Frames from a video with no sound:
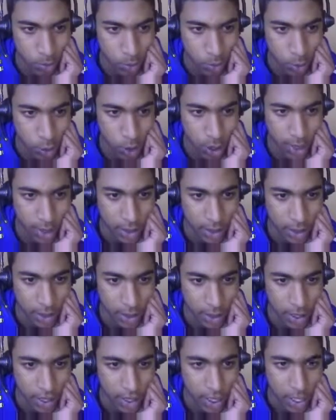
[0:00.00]
Check
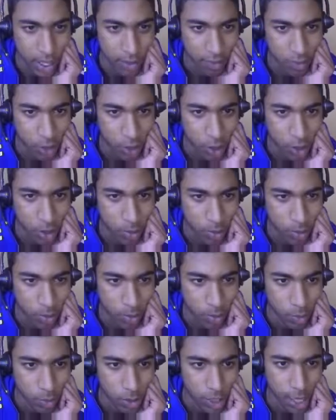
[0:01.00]
after I
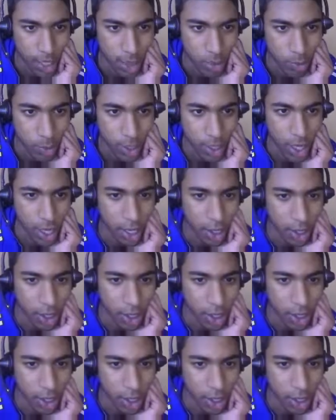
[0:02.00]
sacked my knight